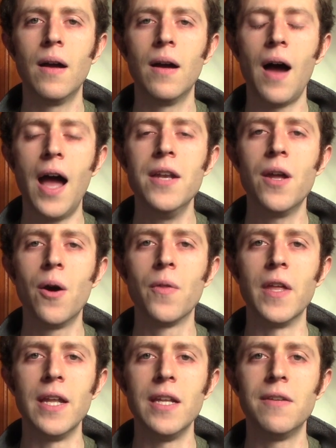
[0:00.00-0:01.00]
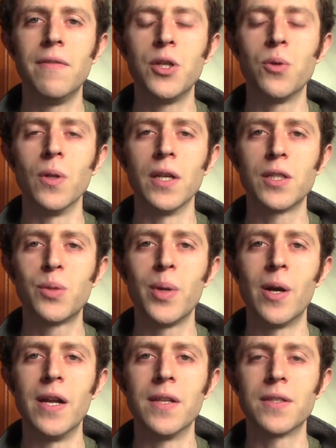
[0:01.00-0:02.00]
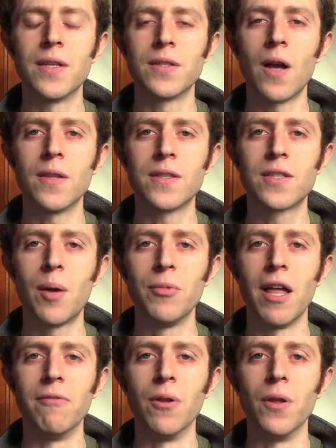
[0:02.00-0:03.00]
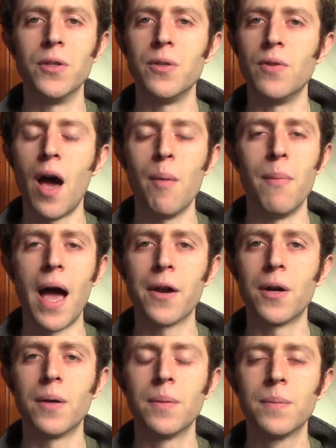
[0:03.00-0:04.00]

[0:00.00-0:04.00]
I know that individual experiences on some level do not matter.